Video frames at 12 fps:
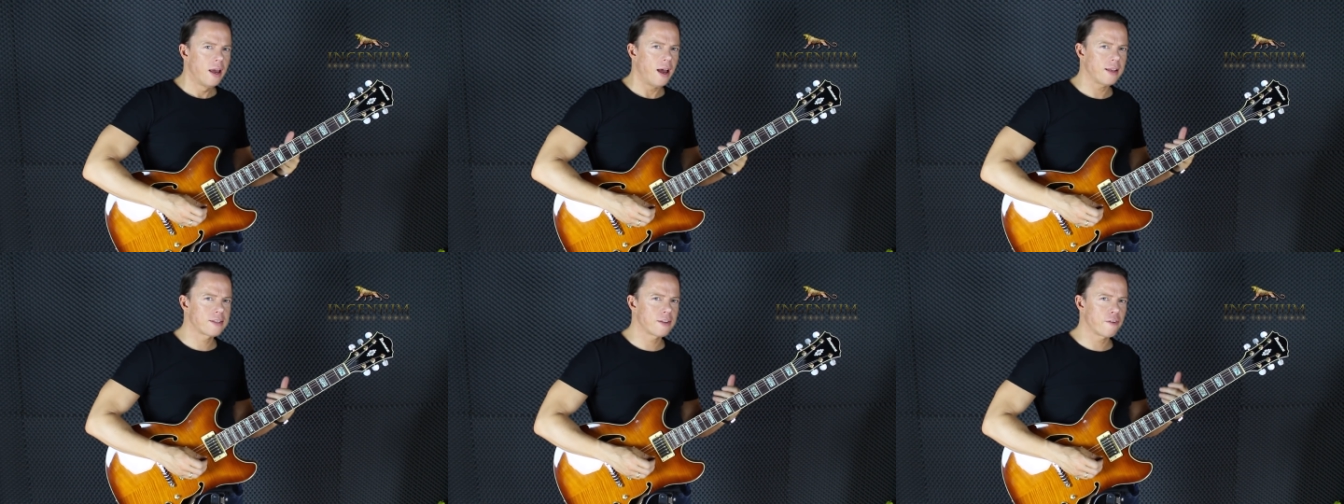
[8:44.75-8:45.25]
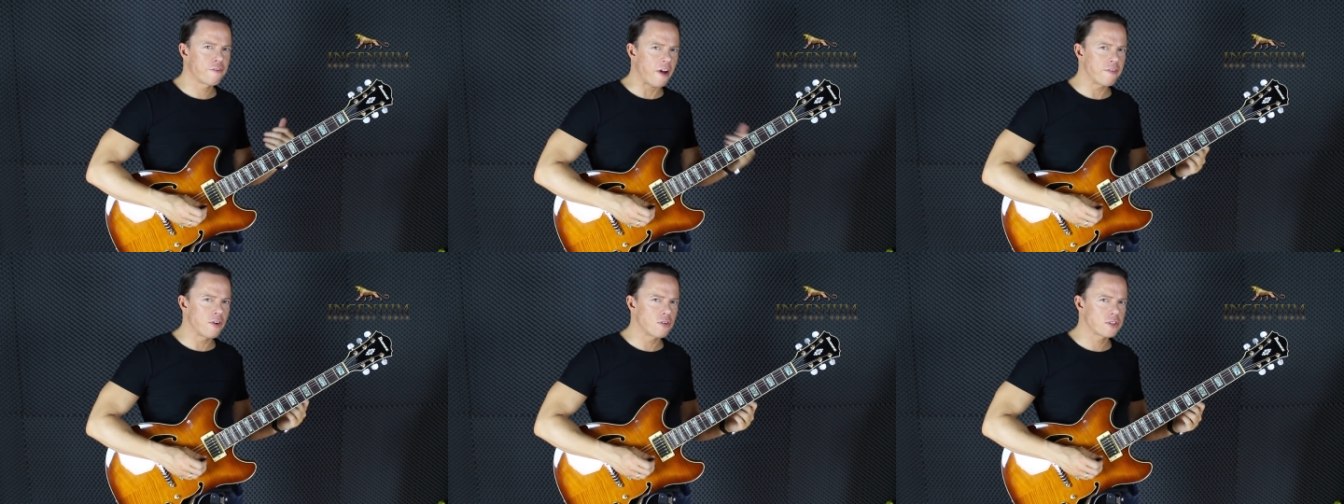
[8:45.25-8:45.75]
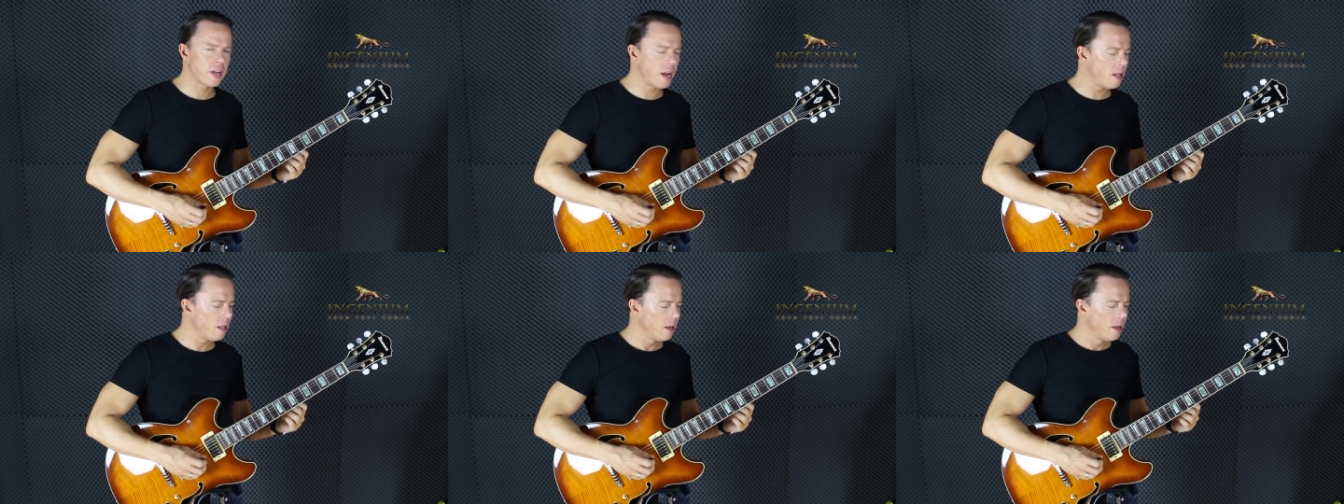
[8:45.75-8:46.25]
as a five-note
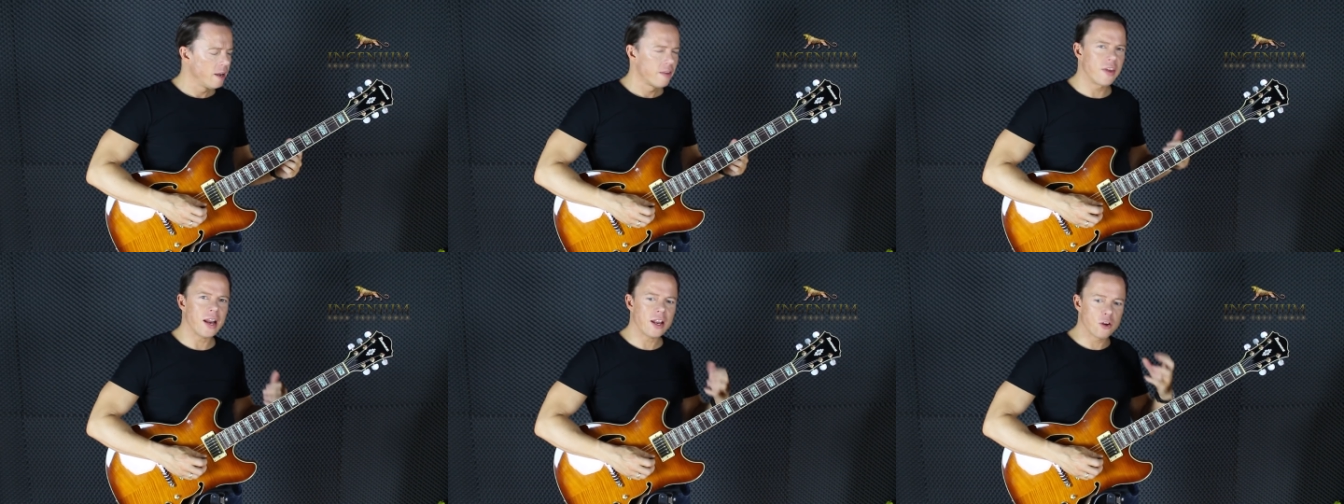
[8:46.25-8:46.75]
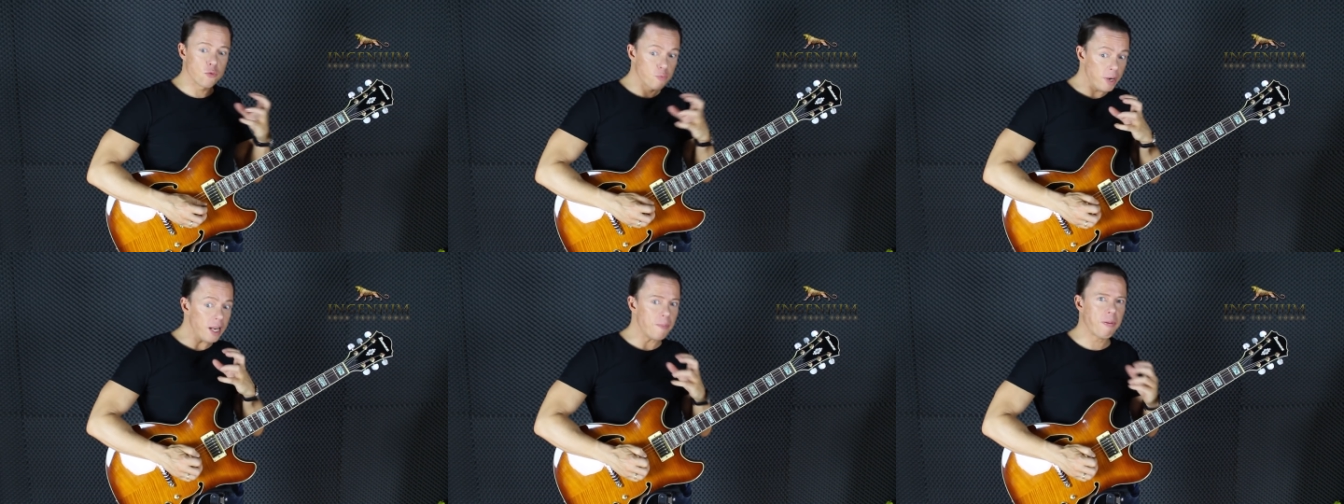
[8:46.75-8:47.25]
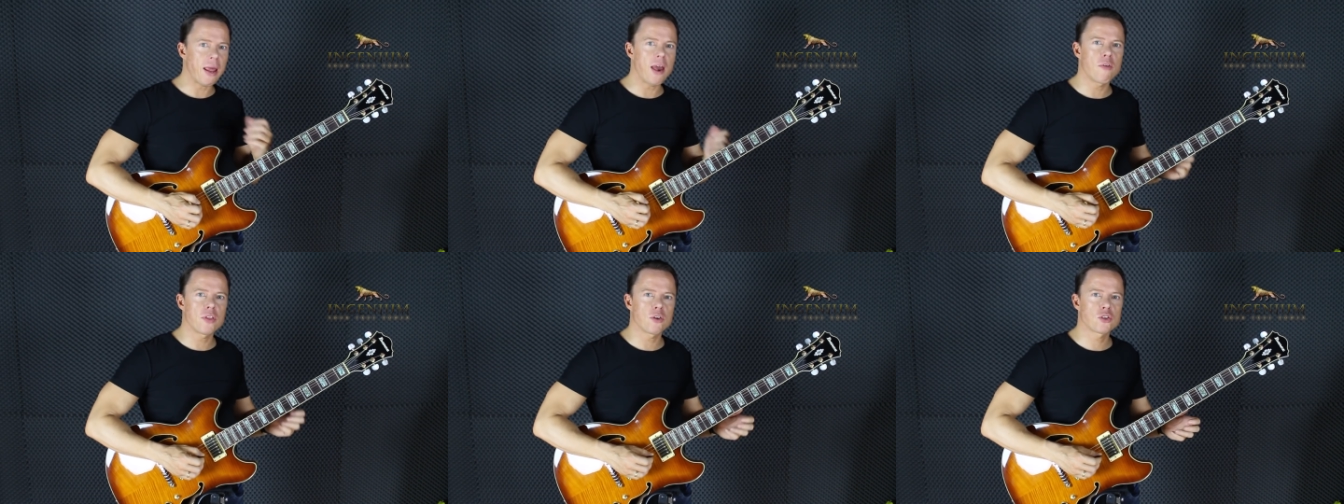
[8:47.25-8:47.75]
scale, then I could really play
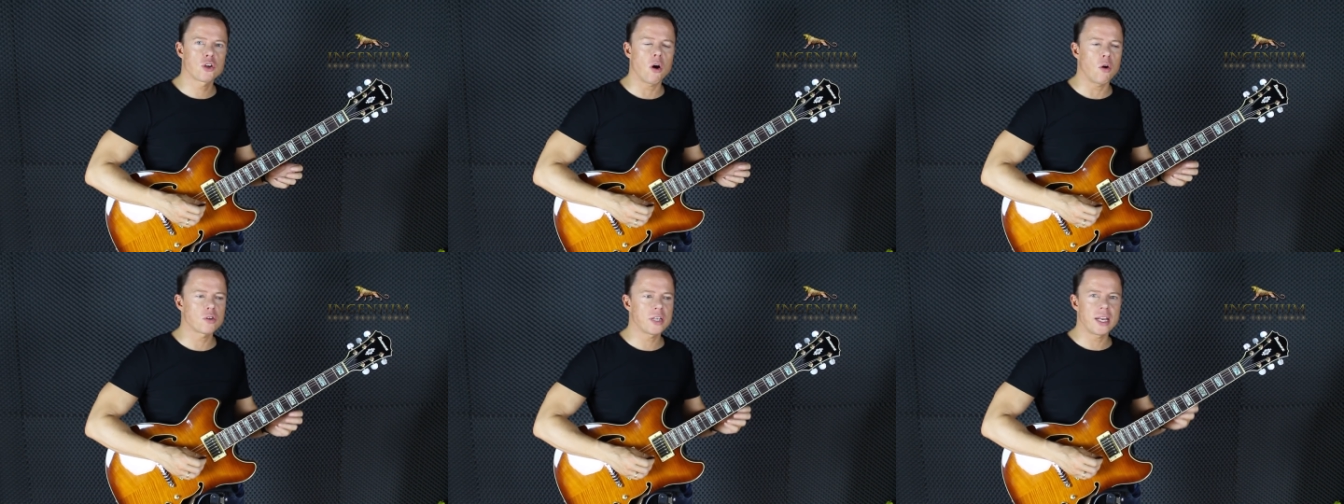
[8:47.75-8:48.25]
over those chords,